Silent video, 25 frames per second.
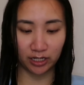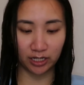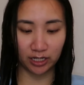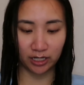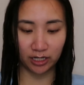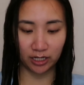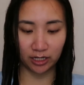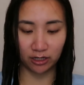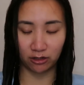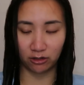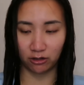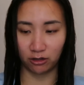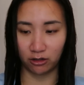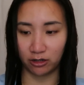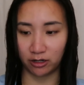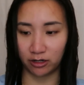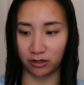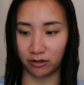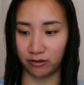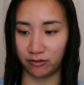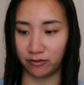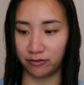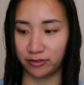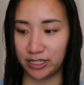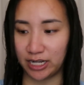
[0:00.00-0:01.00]
getting a lot
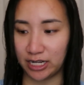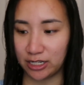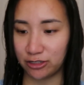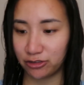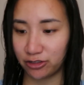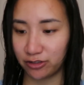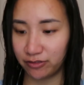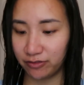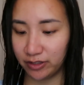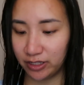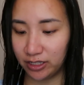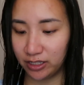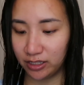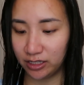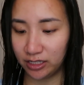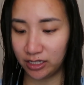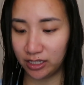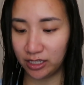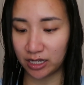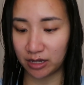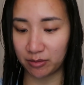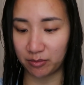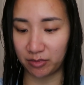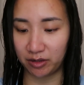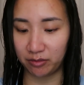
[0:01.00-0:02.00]
of dandruff
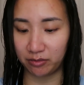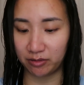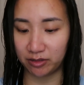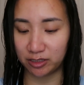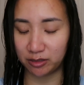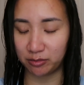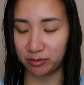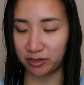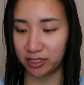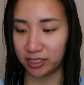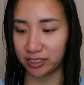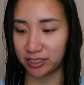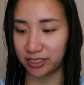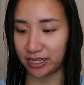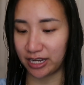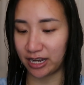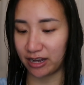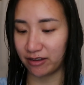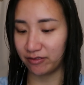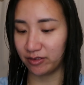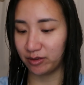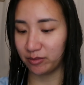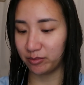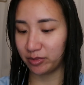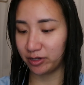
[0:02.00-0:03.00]
lately, and maybe it's because I
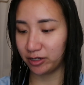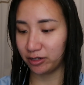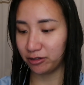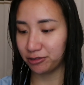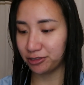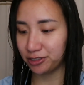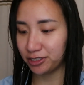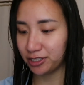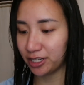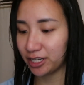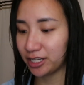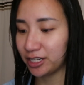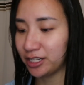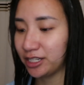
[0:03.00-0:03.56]
haven't been using